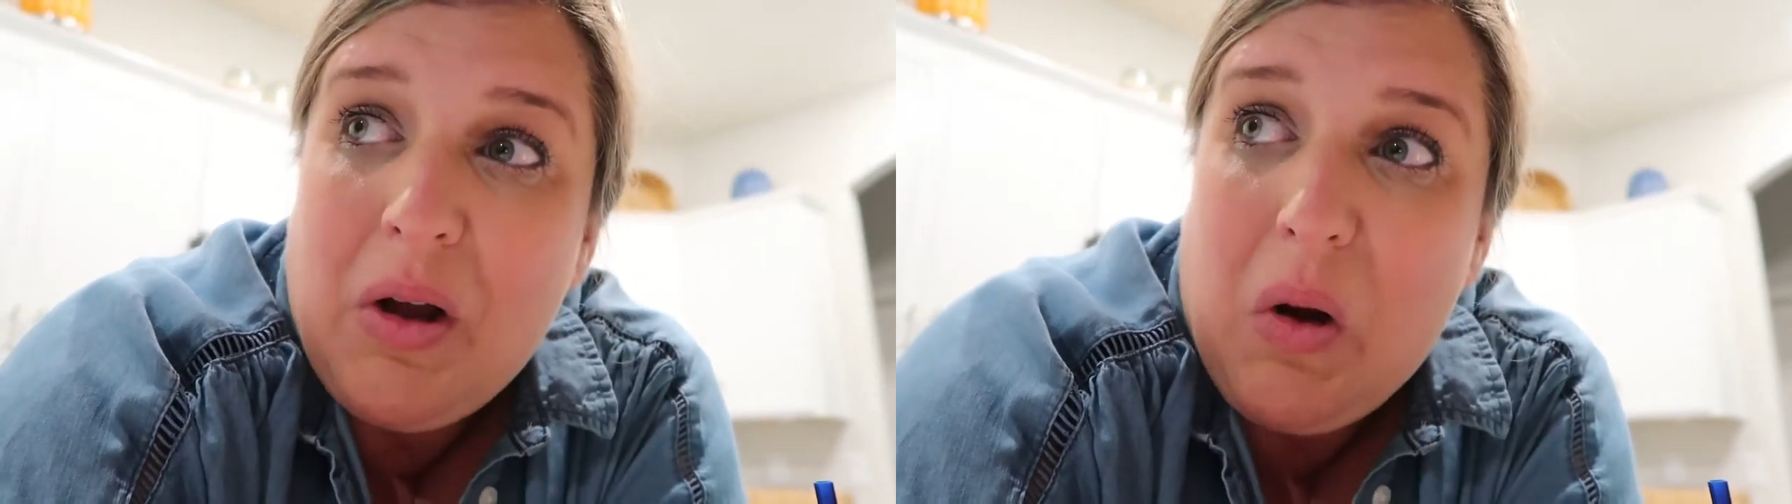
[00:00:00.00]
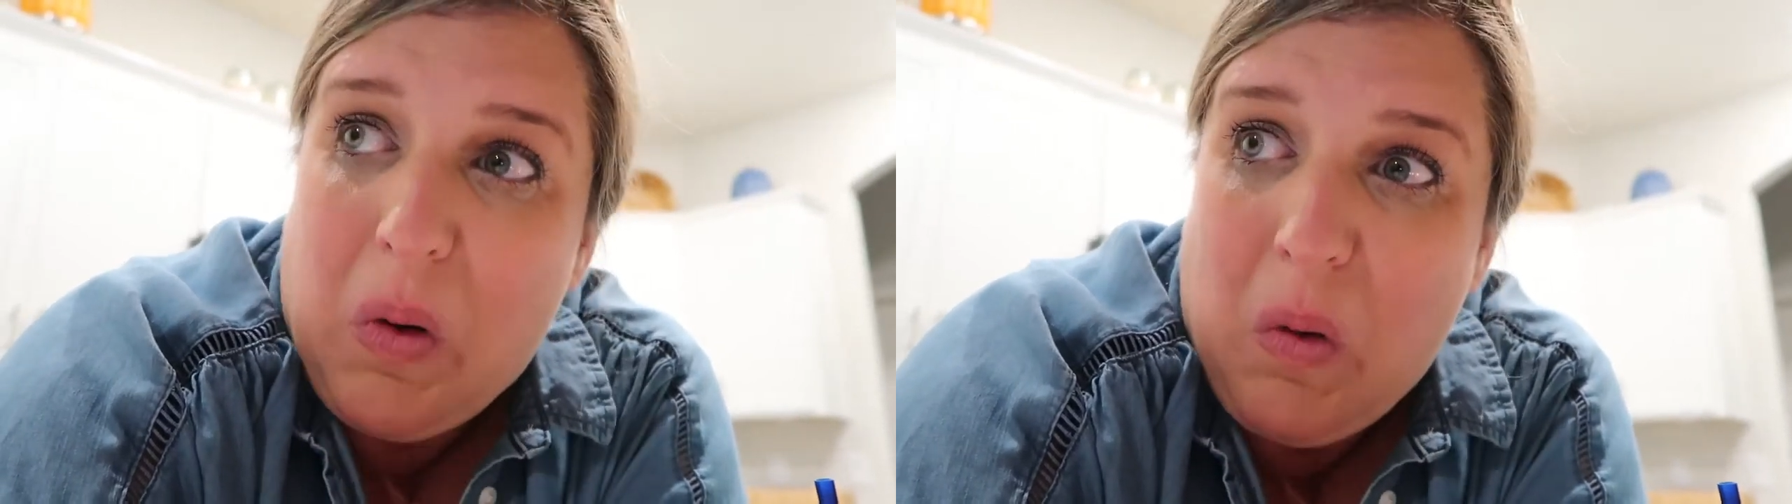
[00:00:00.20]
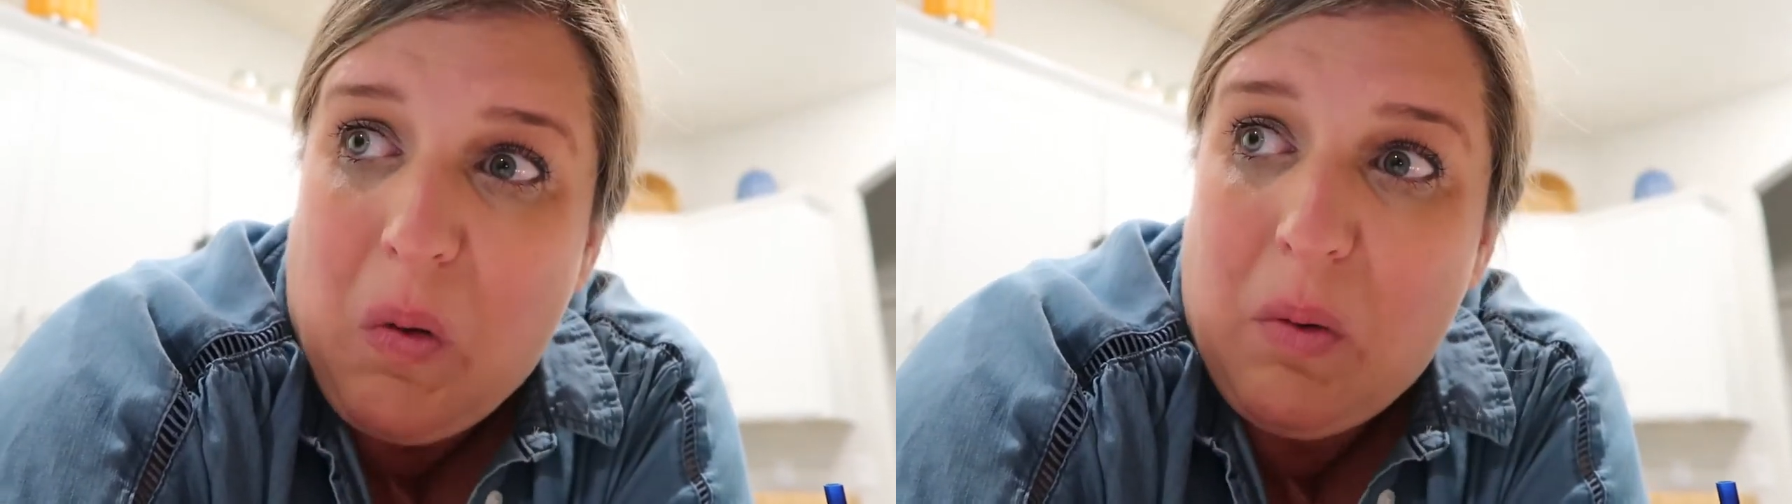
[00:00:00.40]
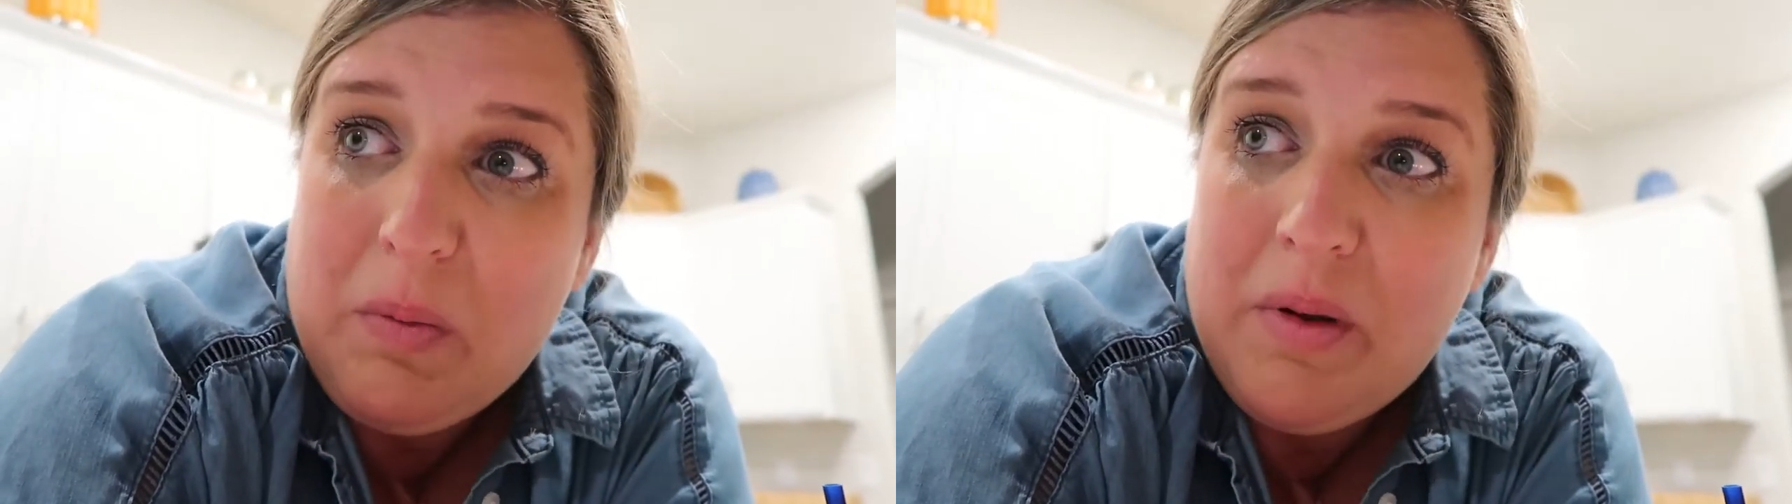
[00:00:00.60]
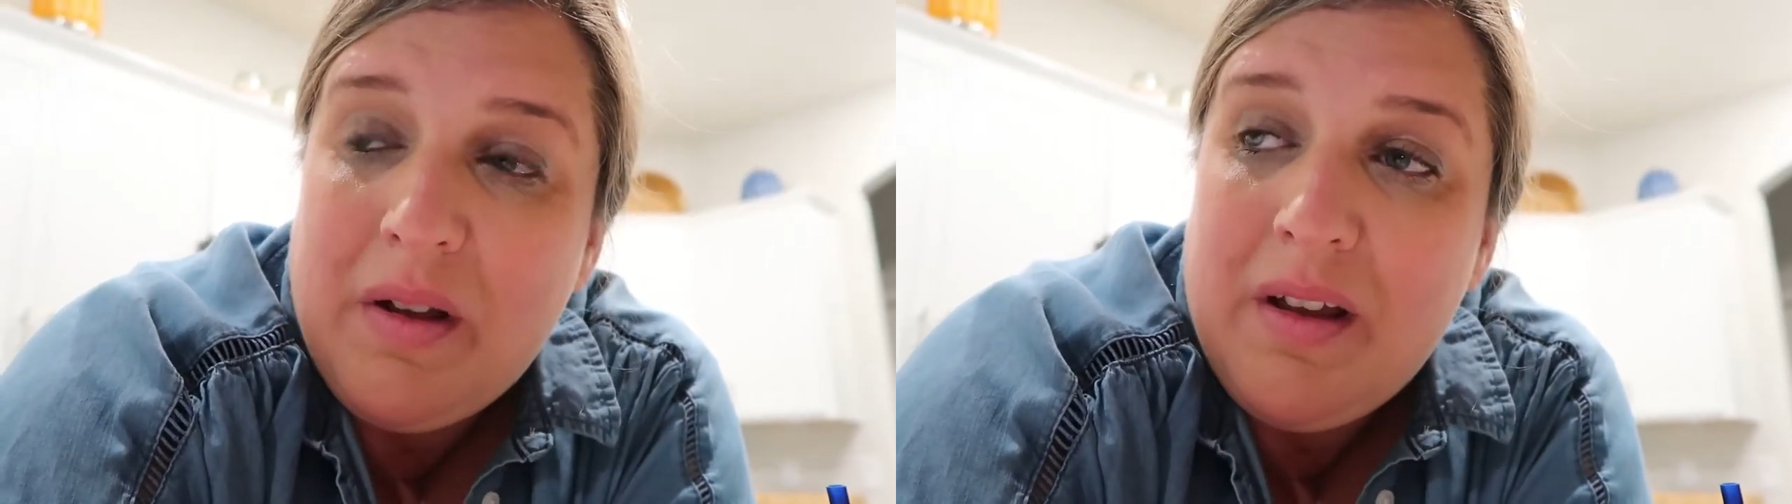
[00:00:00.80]
a
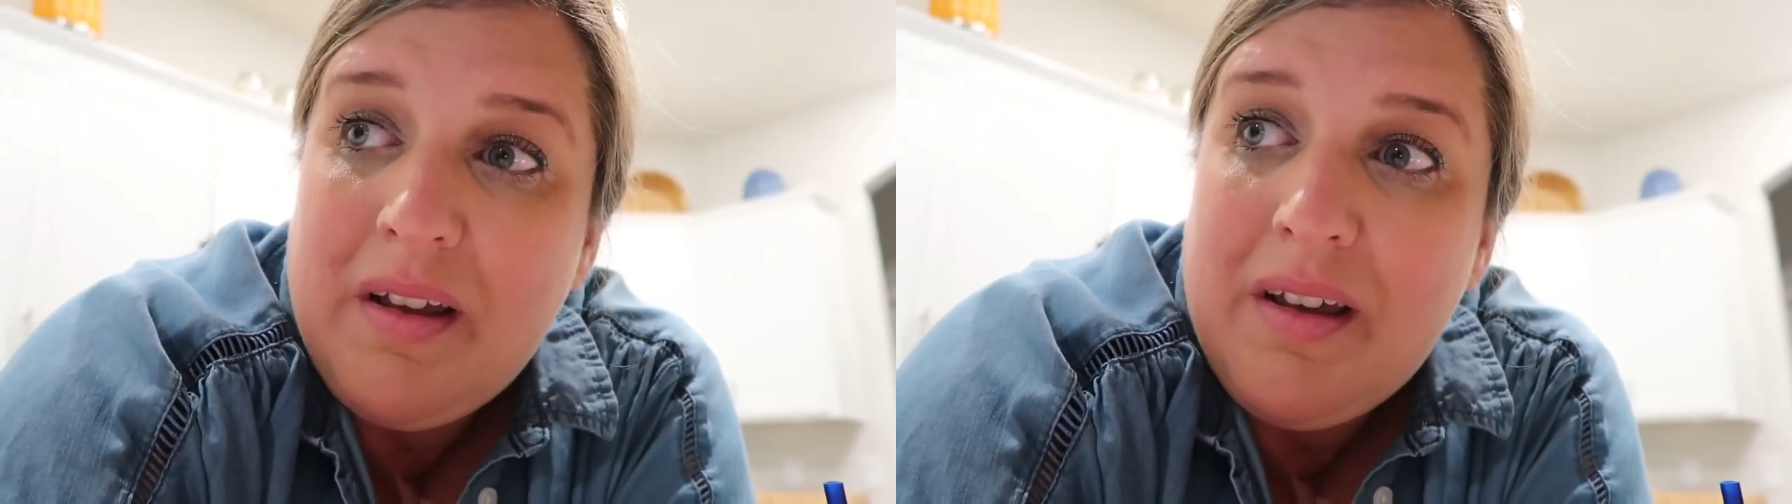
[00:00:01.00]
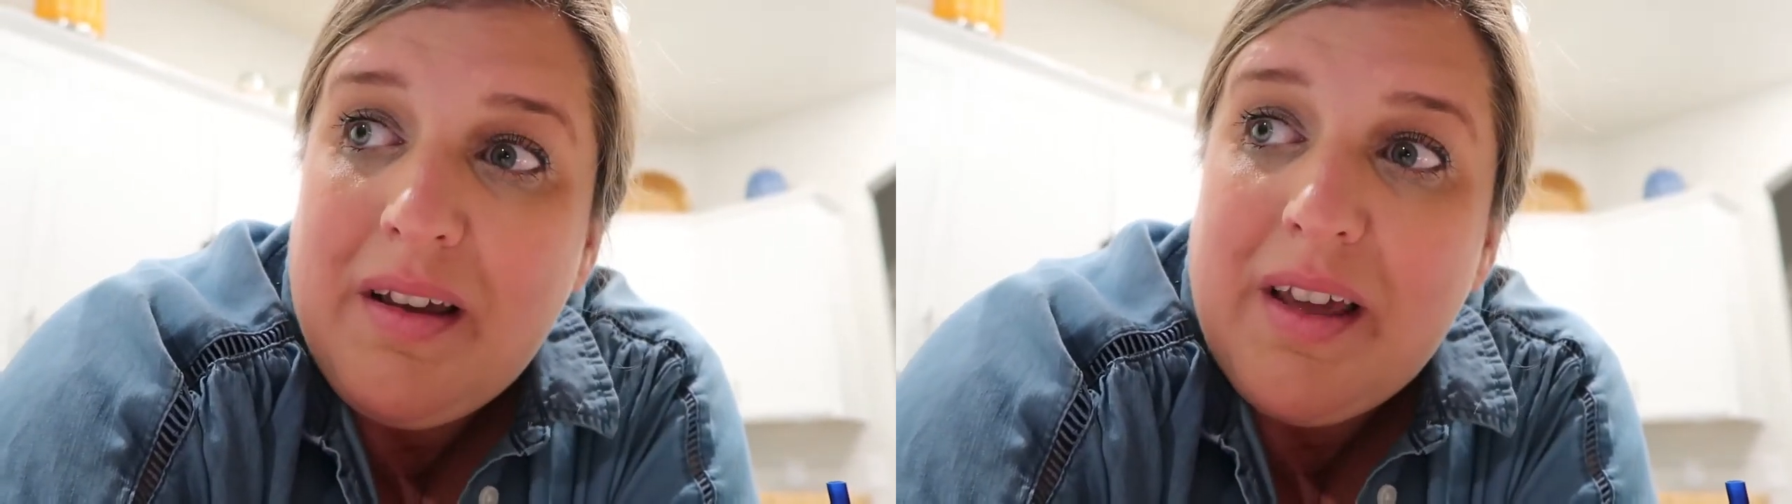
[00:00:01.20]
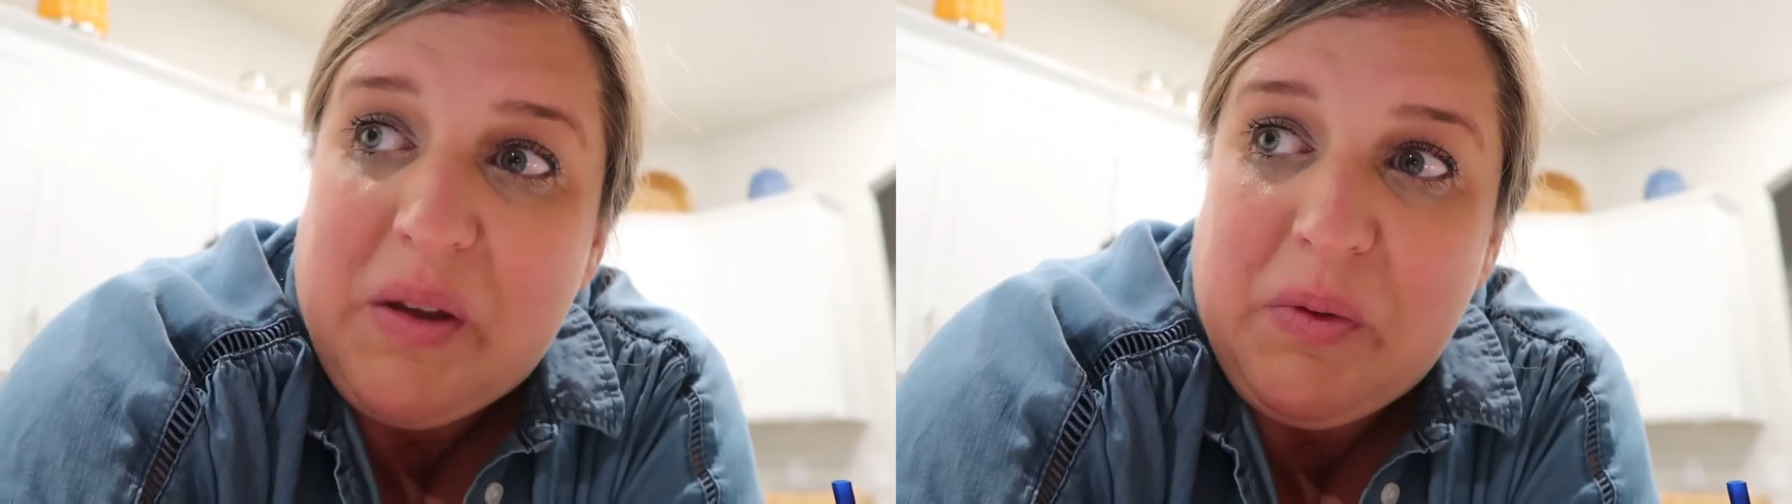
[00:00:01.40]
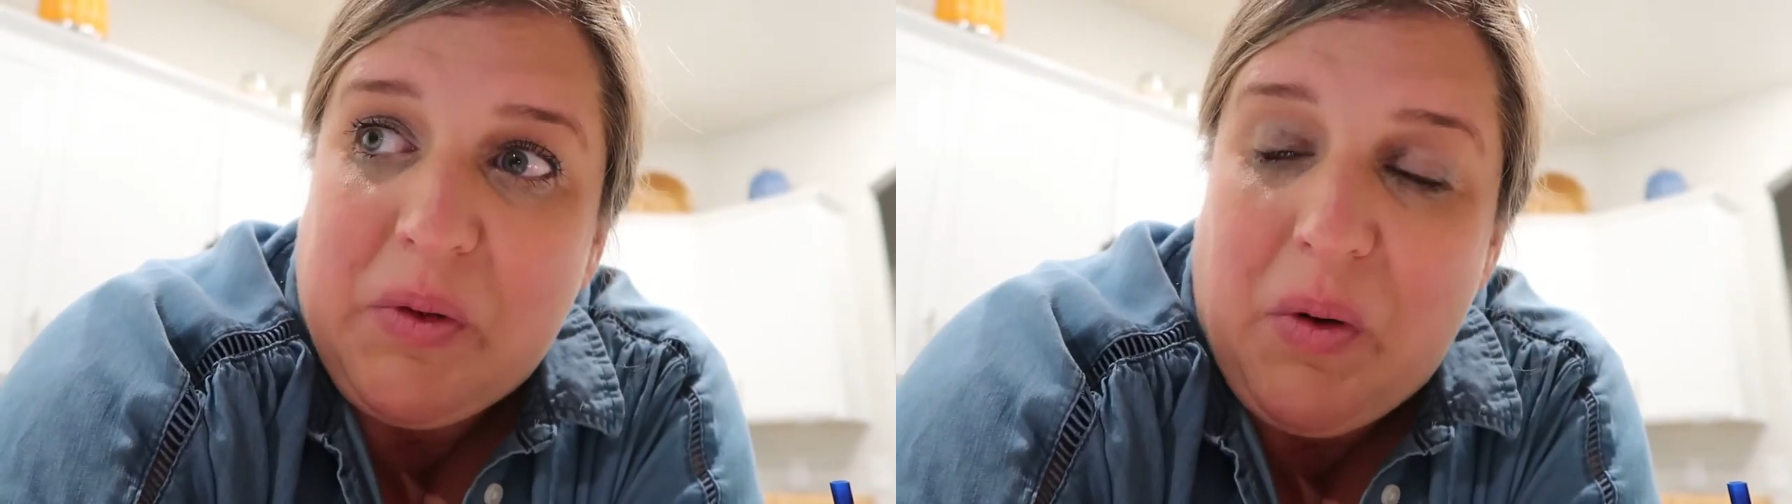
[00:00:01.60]
home, even